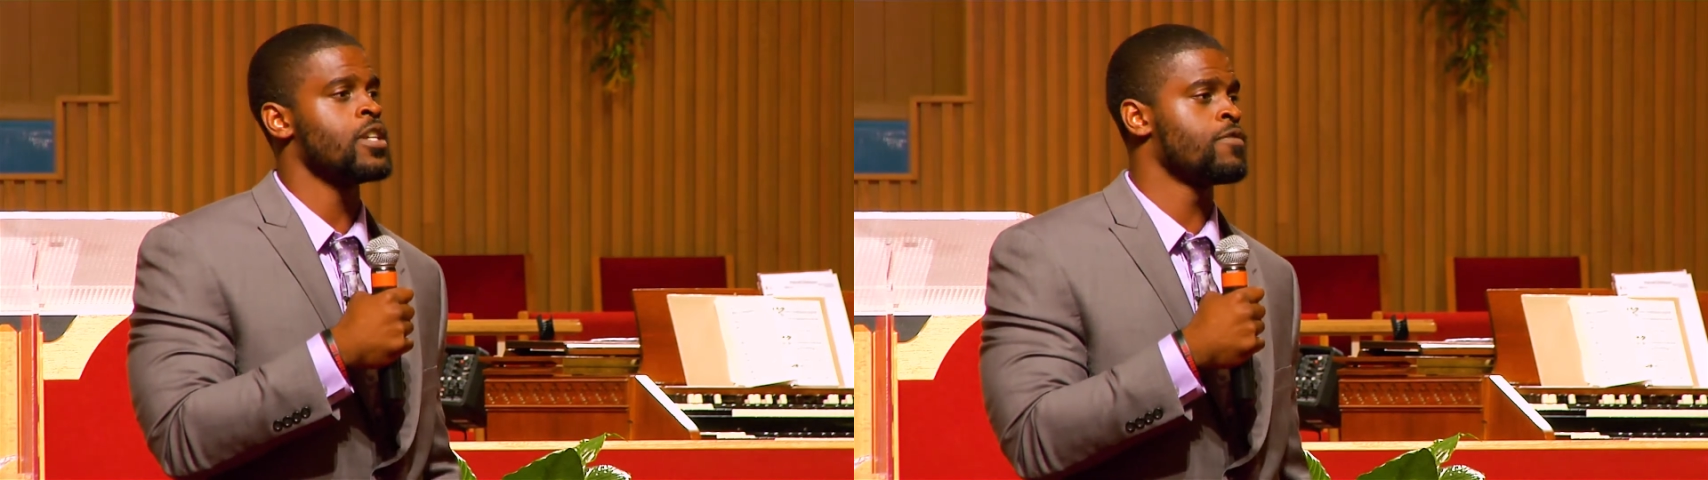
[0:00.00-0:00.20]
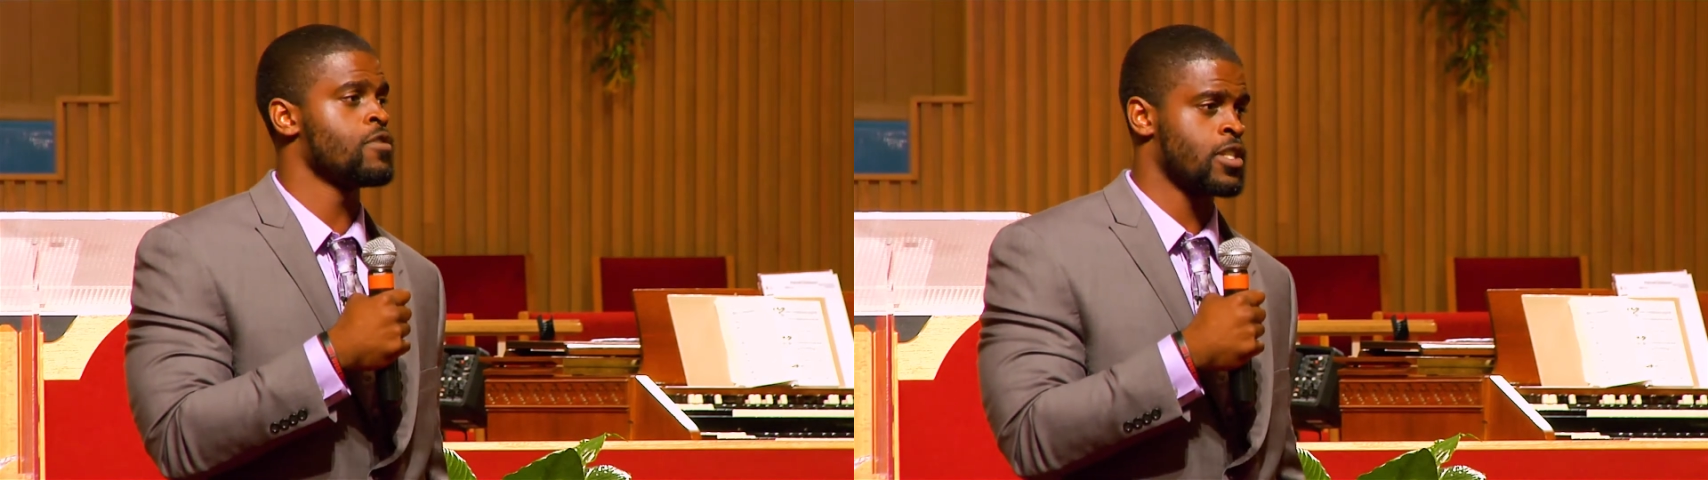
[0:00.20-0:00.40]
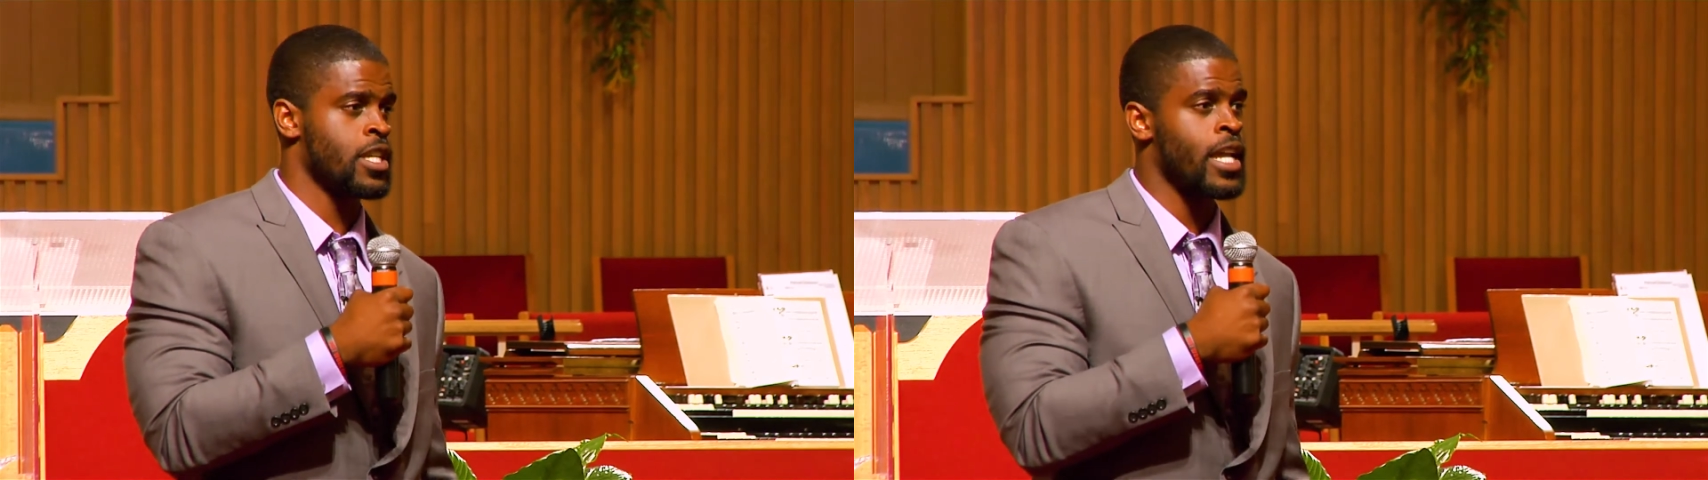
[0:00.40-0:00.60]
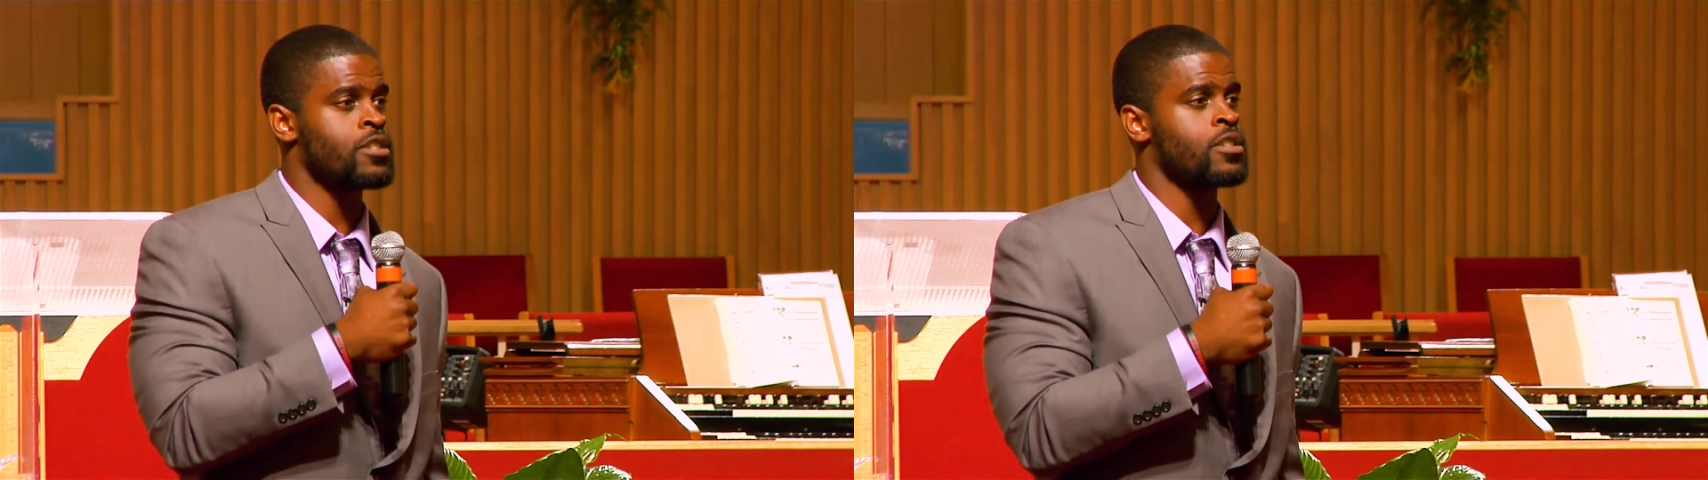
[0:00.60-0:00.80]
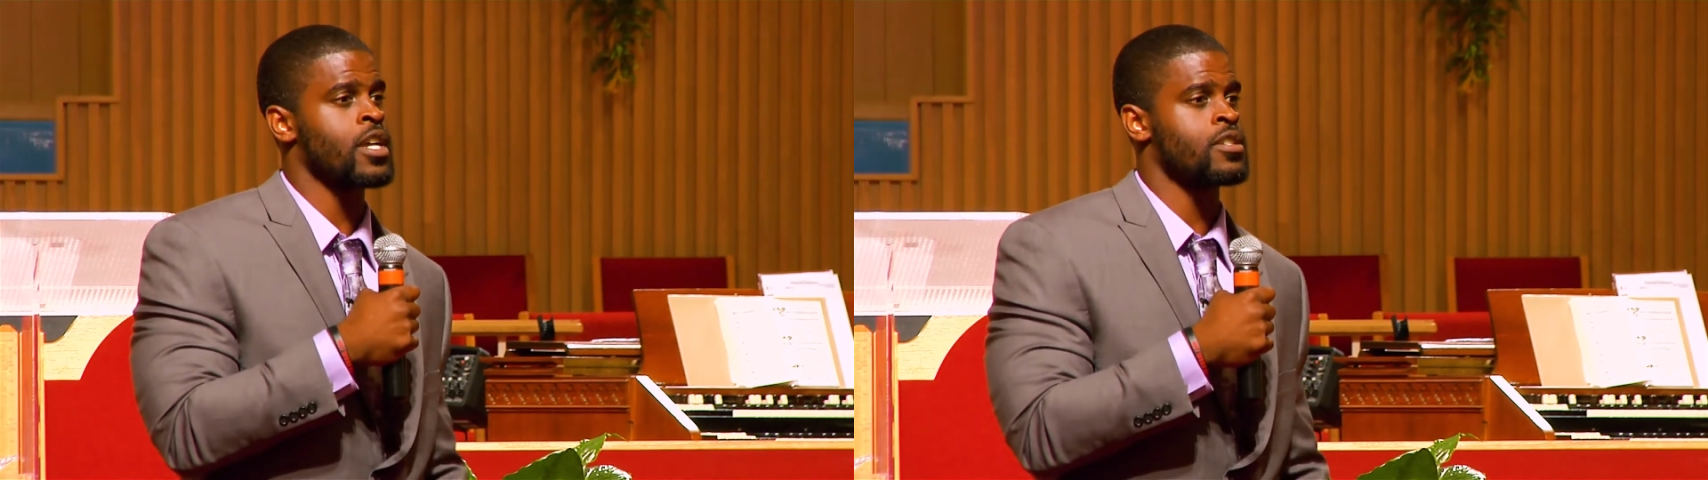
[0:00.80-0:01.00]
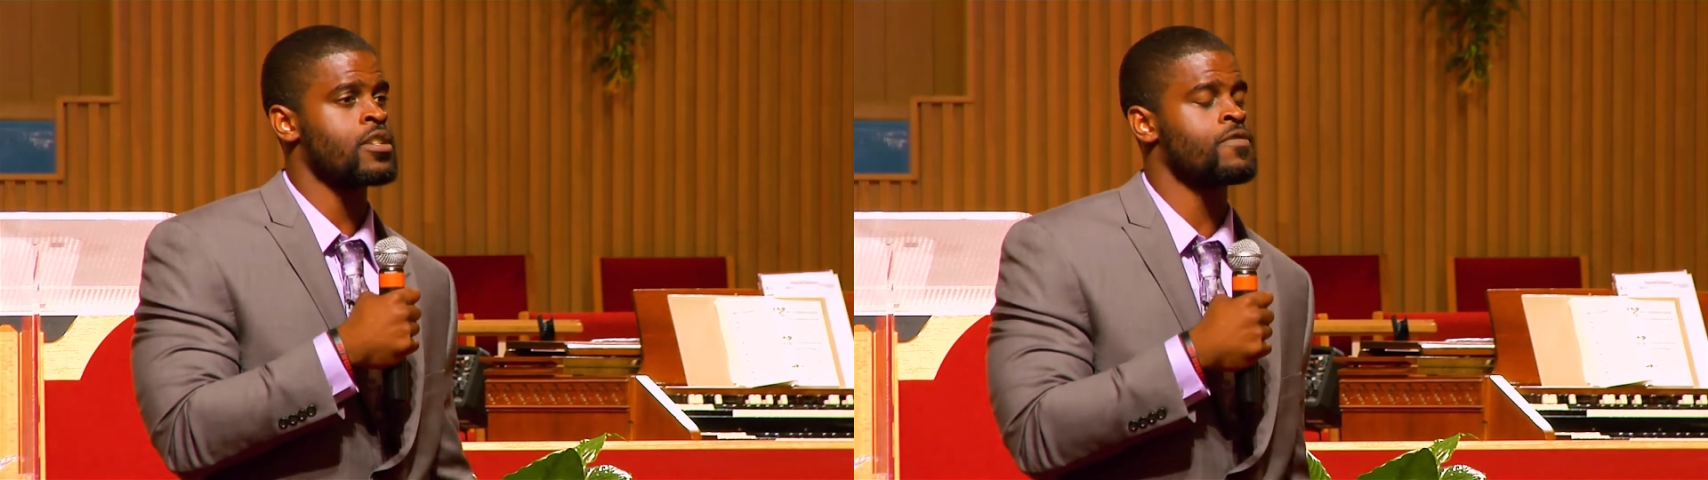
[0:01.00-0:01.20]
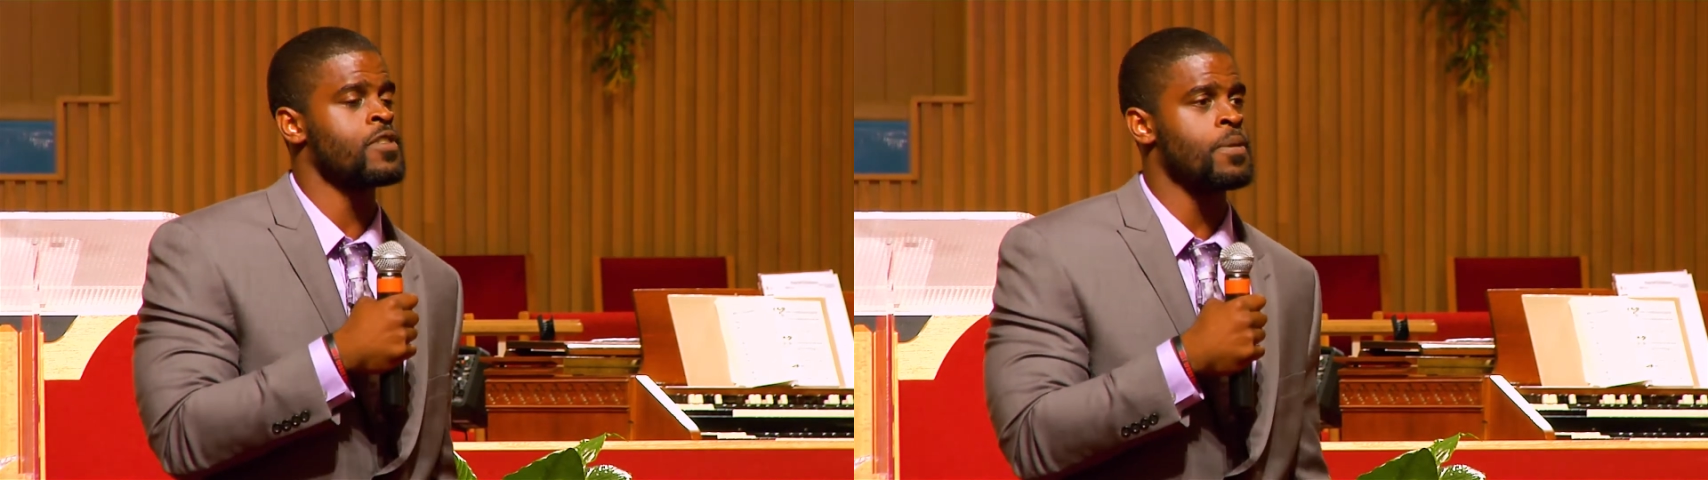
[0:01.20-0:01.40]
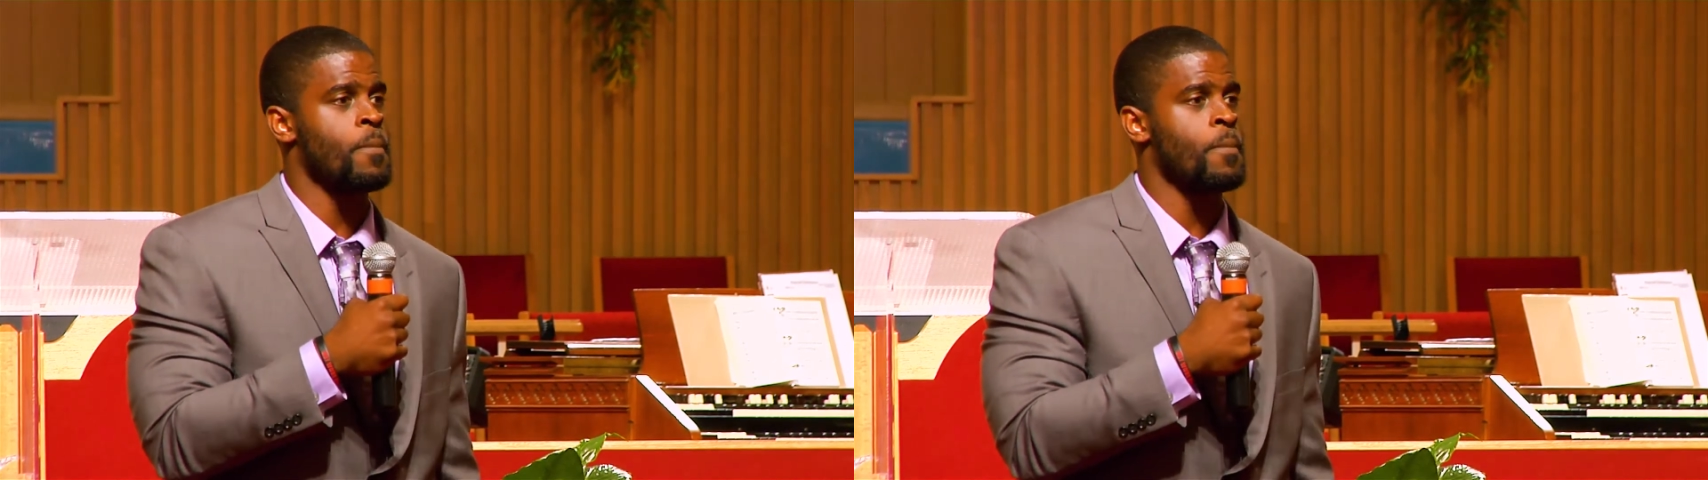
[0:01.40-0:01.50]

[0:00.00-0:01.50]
If you're a teenager, stand to your feet.